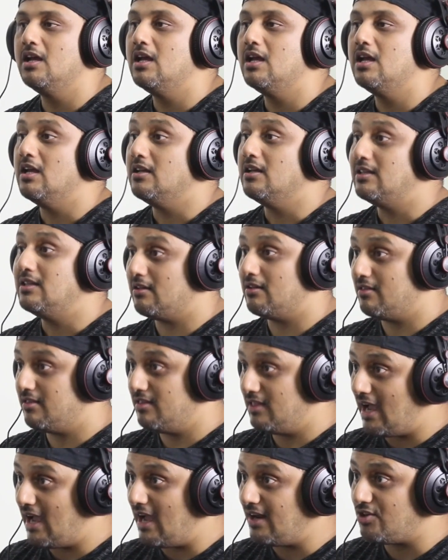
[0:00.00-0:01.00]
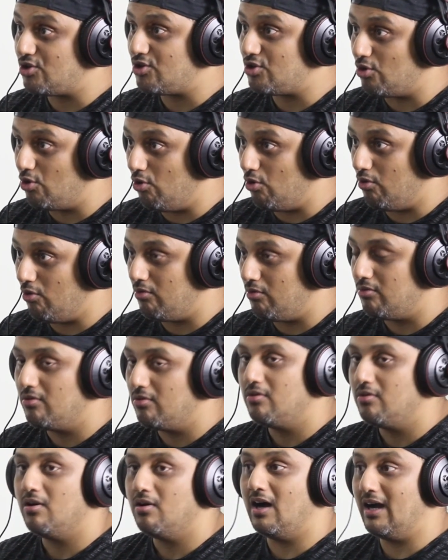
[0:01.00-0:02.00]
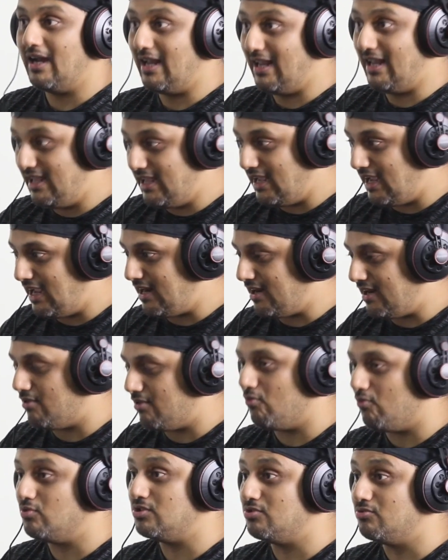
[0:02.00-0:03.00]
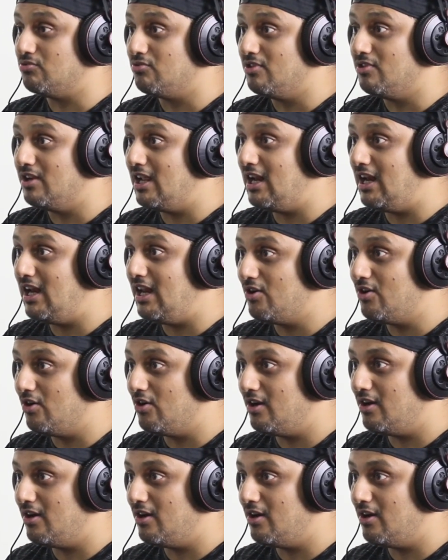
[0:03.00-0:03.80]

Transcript: Now that show again was really good